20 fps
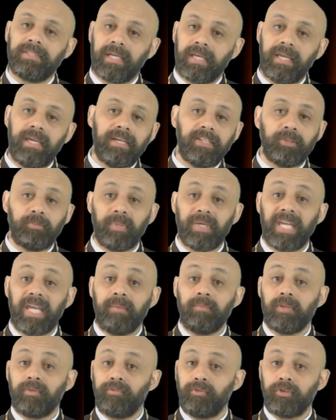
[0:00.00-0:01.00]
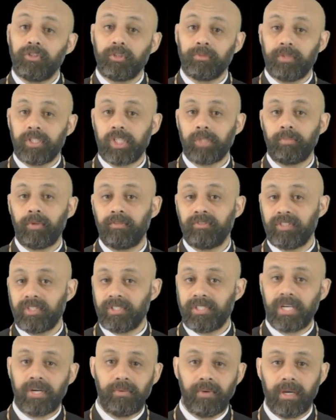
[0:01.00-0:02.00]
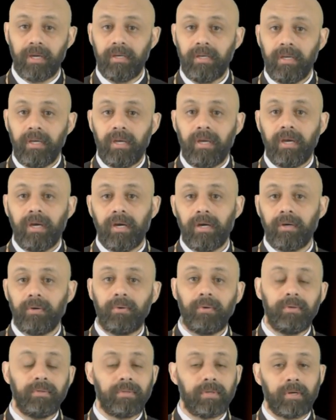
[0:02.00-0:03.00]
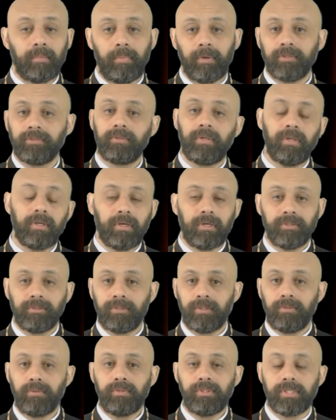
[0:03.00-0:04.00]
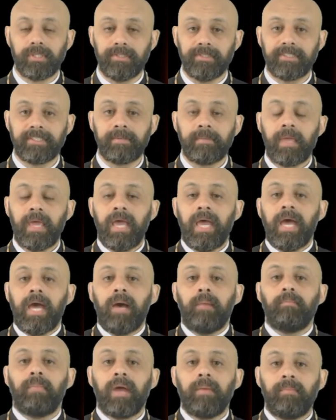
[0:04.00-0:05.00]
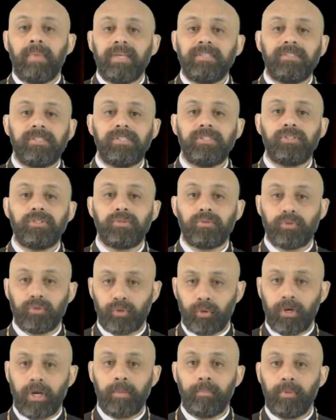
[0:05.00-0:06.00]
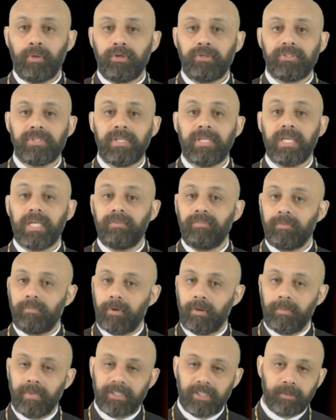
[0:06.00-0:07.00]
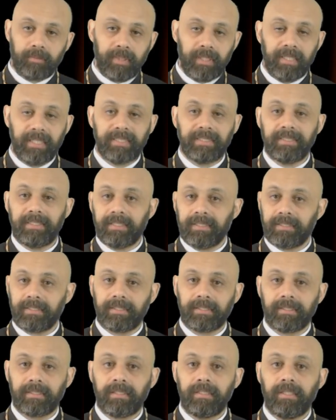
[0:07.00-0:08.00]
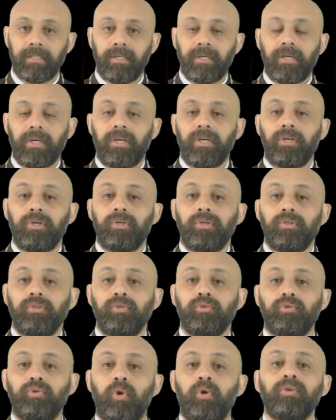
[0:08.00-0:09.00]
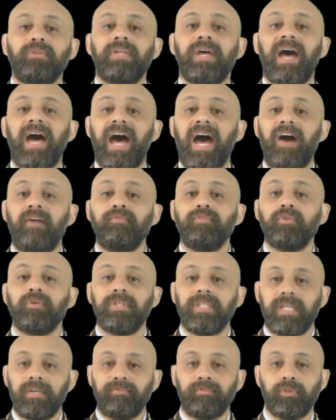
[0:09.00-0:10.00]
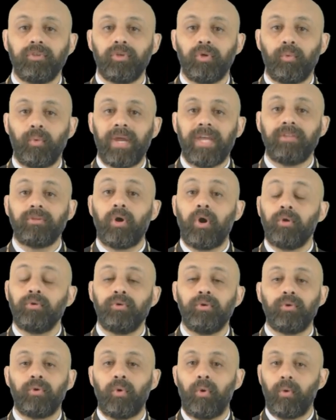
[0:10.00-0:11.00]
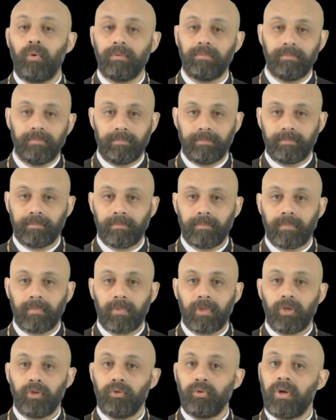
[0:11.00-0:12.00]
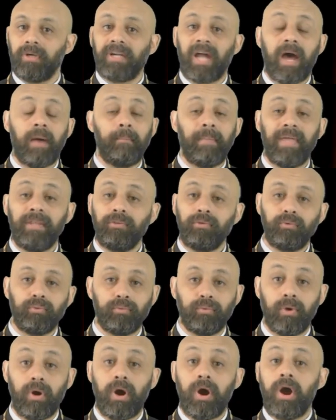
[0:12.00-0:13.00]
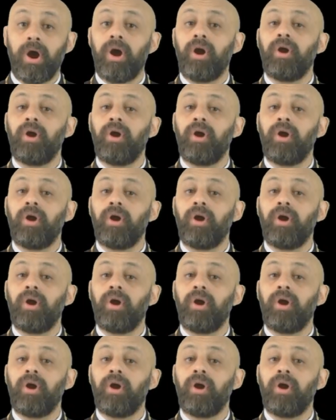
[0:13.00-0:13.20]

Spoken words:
Zacchaeus became the first bishop of Caesarea, according to the apostolic constitutions. My message to Jordan Peterson, if he permits me, is this. You don't have to lift the weight on your own. You are not meant to.